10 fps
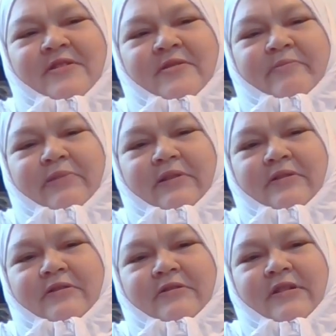
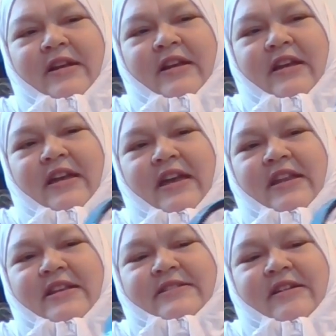Blue. And
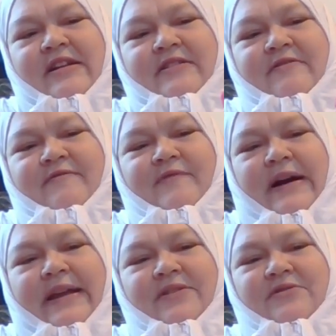it's kind of
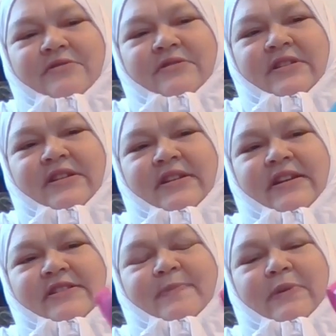vinyl. It's
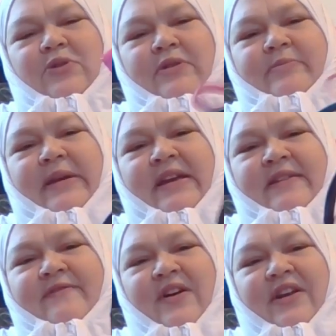blue and pink
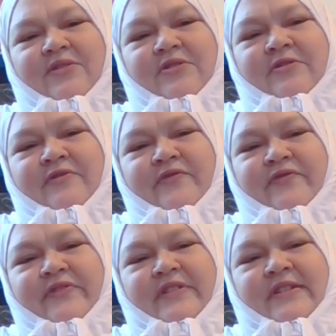vinyl.
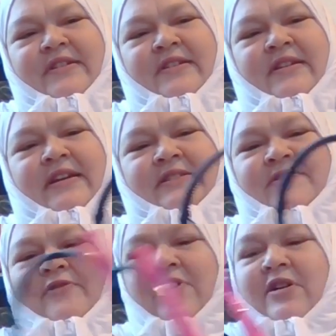It's
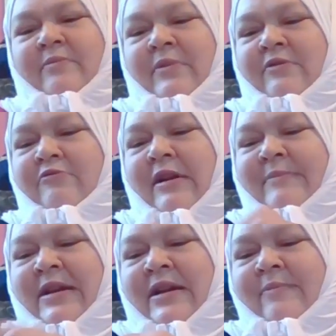from
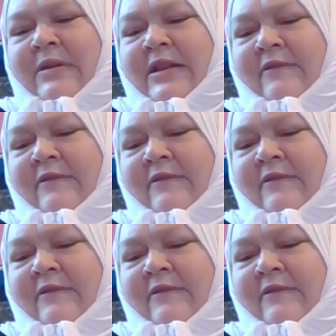Reming, I believe.